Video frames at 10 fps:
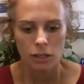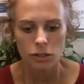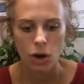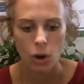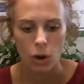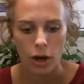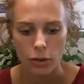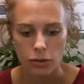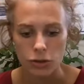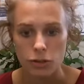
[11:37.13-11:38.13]
So
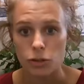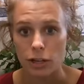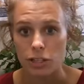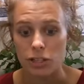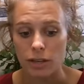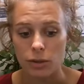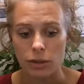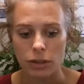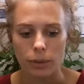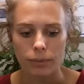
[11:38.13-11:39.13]
those are some stretches that you
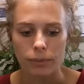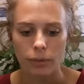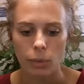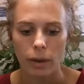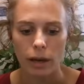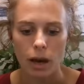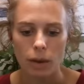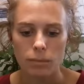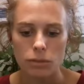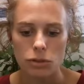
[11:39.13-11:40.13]
can do. When it
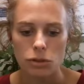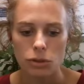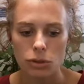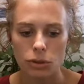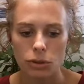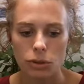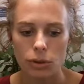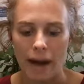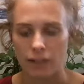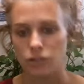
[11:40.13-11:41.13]
comes
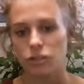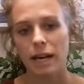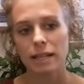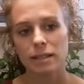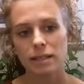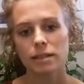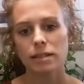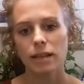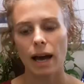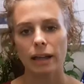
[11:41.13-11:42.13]
to
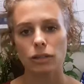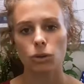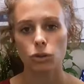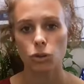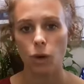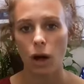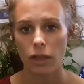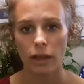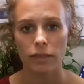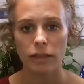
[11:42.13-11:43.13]
exercises, I told you
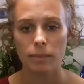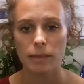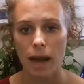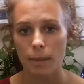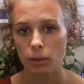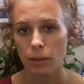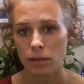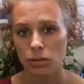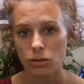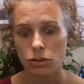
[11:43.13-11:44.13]
all that the abdominal
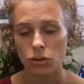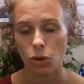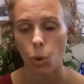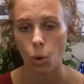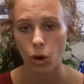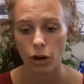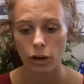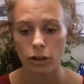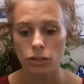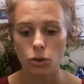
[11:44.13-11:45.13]
muscles, the
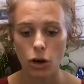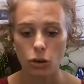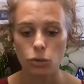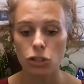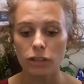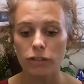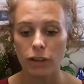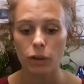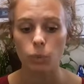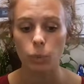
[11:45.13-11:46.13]
core, are usually
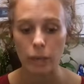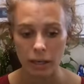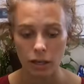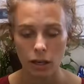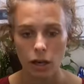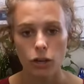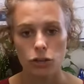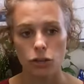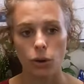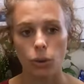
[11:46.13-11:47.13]
very weak.
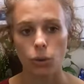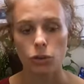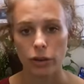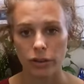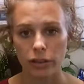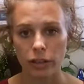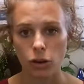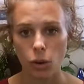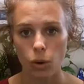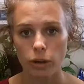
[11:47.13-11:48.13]
So strengthening
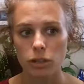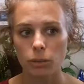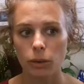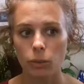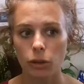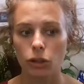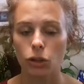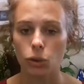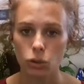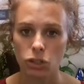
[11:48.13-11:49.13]
your core is going to be really
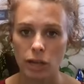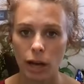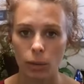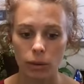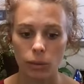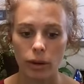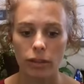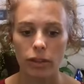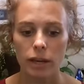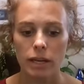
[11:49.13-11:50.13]
huge in helping
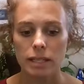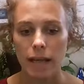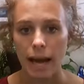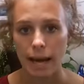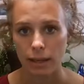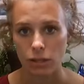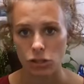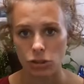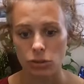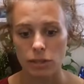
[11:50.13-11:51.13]
with sciatic
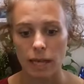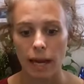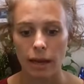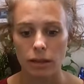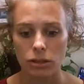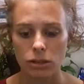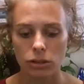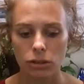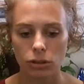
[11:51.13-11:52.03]
issues and